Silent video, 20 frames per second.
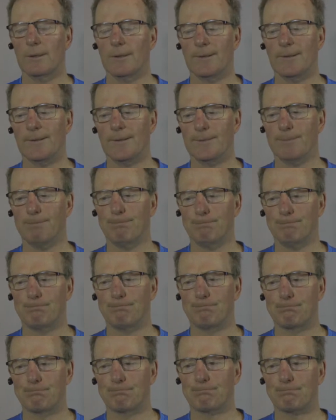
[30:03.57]
But
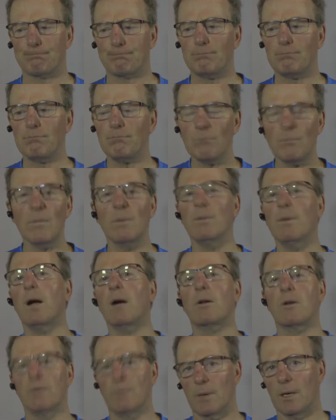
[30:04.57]

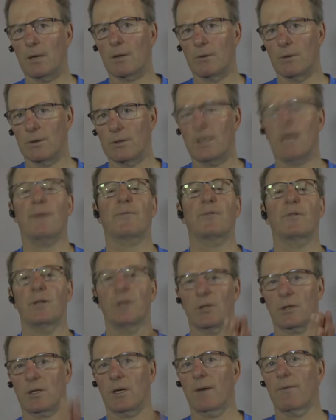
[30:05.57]
Malcolm Muggeridge, after he
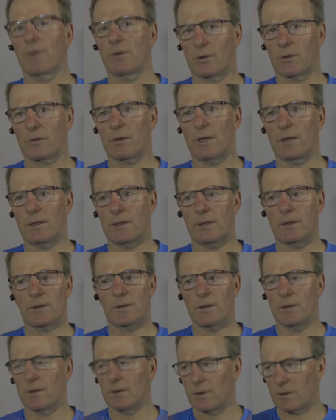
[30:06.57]
discovered Christ, he
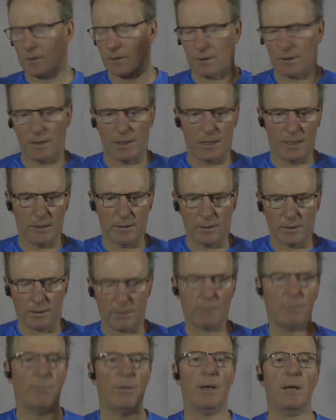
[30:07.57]
says, the
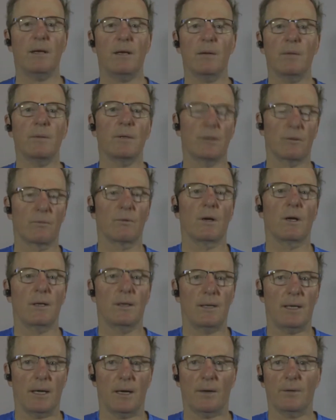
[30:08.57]
compendium and the
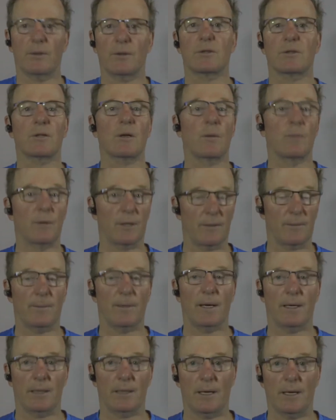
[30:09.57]
rundown, the summary of
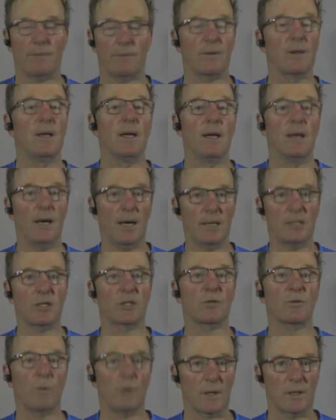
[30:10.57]
my life, I
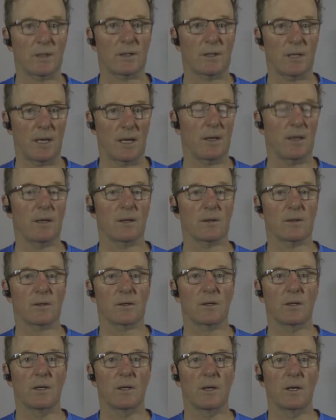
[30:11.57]
just want to say
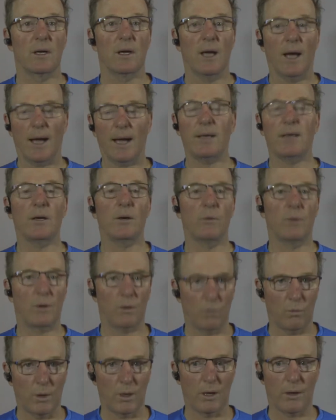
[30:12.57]
this. I know
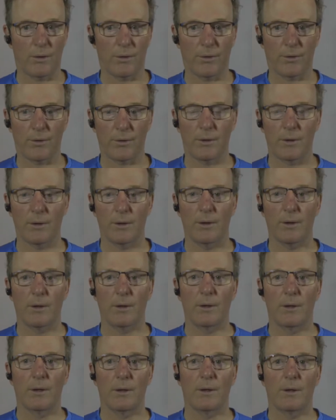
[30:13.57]
what wealth
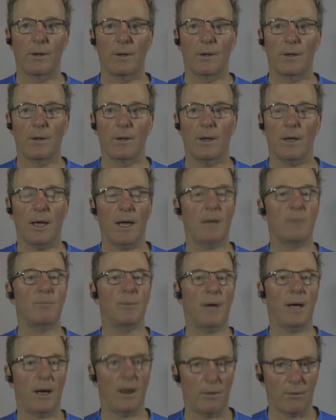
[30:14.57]
and
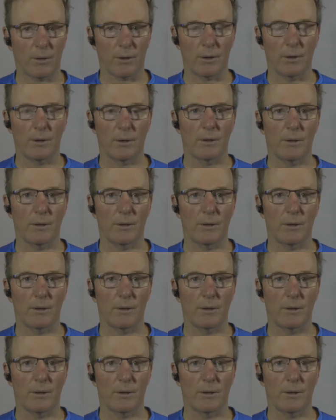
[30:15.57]
power